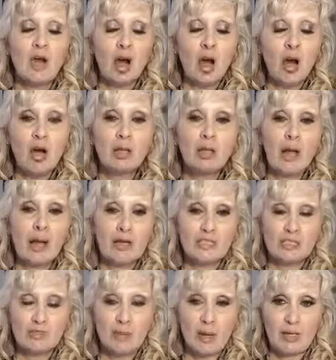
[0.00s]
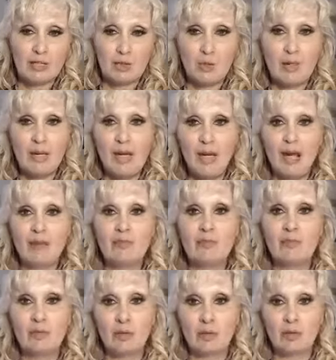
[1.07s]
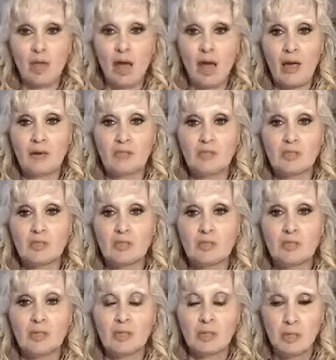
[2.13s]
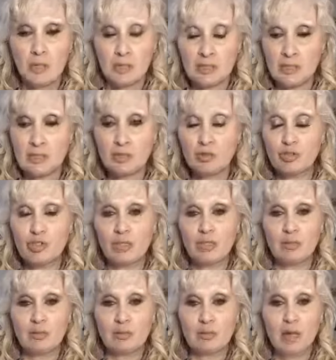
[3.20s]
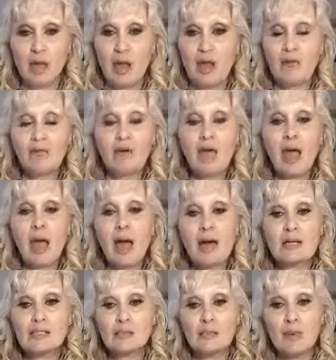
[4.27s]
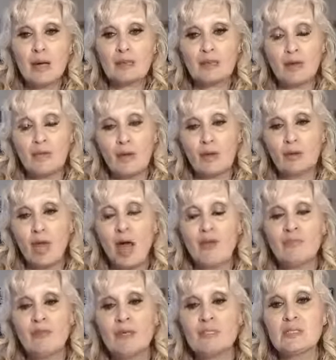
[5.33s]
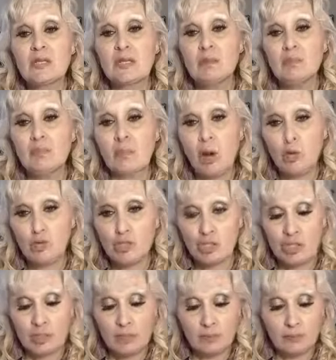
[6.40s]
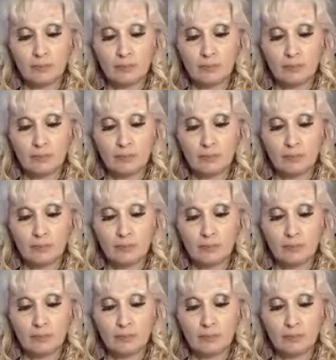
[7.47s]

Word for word: all aspects we have in our lives is energy. Every aspect of our life is in motion.